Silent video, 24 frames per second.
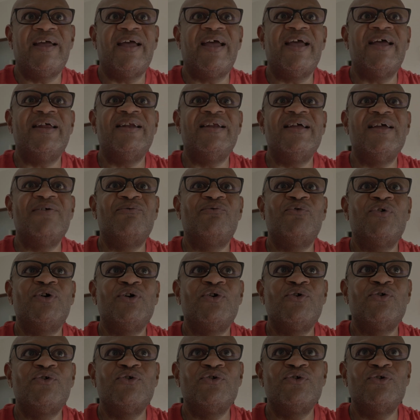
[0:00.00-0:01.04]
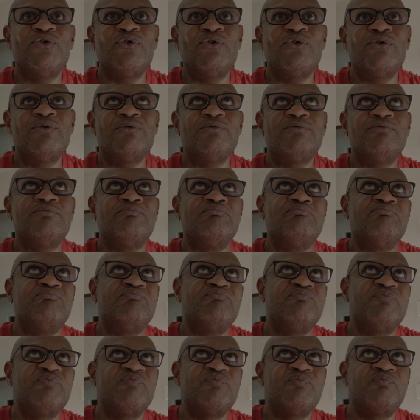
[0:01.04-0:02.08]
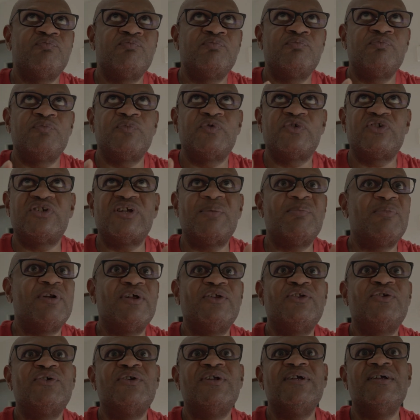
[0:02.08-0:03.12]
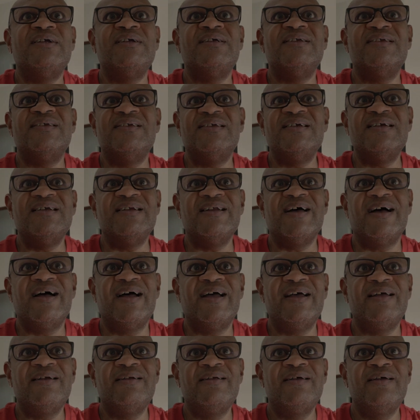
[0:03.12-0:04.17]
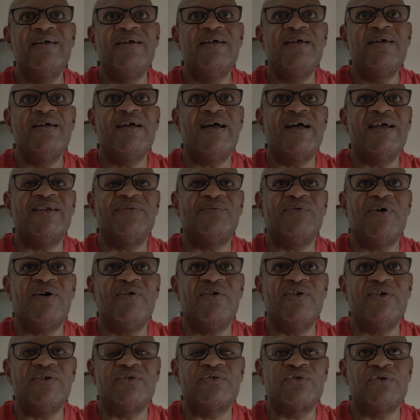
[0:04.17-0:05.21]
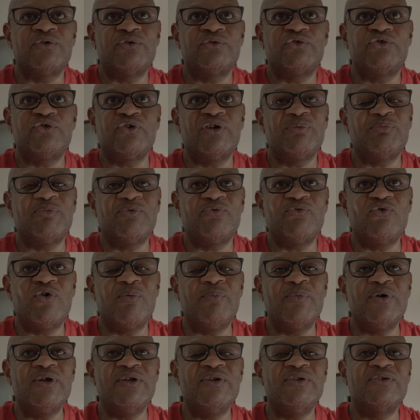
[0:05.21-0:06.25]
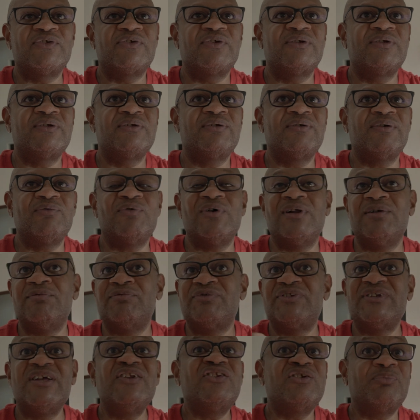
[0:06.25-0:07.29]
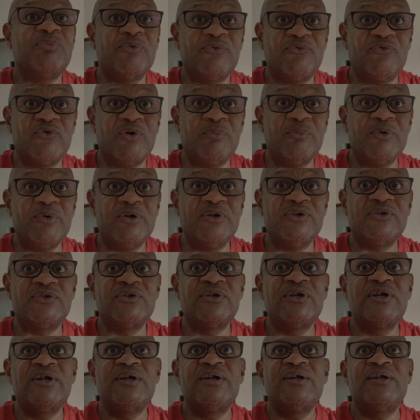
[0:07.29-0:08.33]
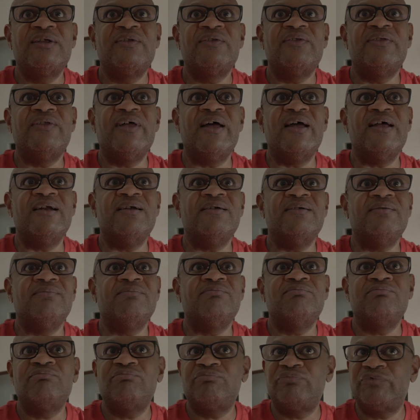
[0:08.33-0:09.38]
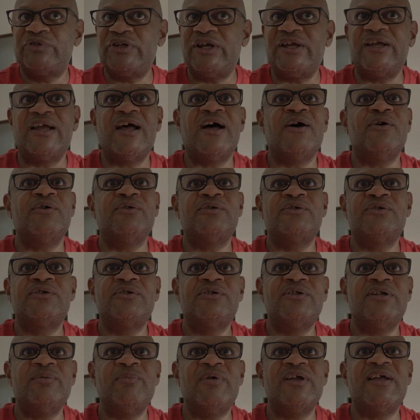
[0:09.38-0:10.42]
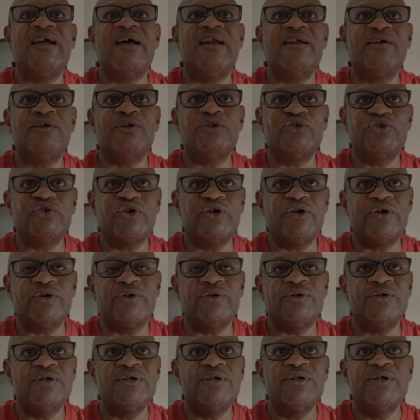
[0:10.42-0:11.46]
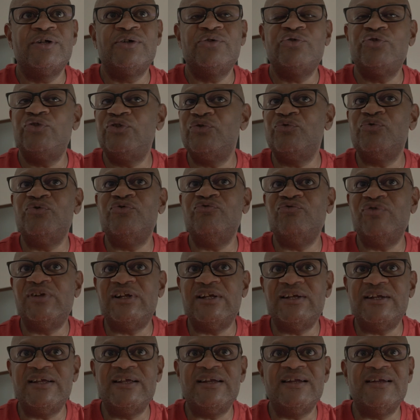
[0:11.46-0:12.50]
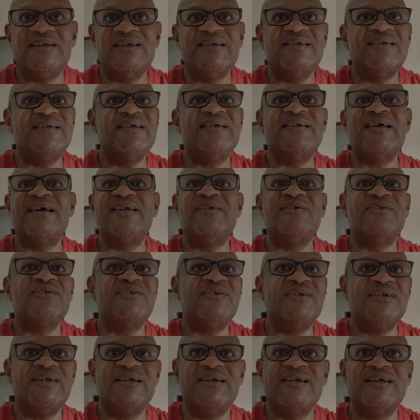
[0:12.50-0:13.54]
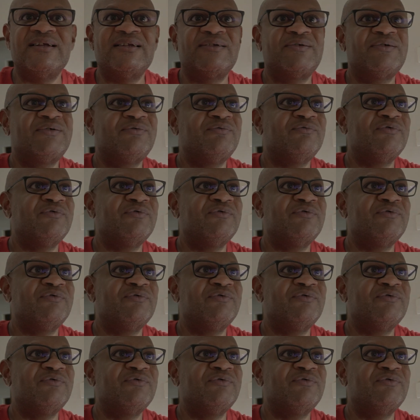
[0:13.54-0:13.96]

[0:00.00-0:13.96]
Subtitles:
And if we're gonna go similar to the Z9 as far as shutter performance, well, sensor performance, then take out the mechanical shutter. You wouldn't really need it. The Z9 doesn't need it.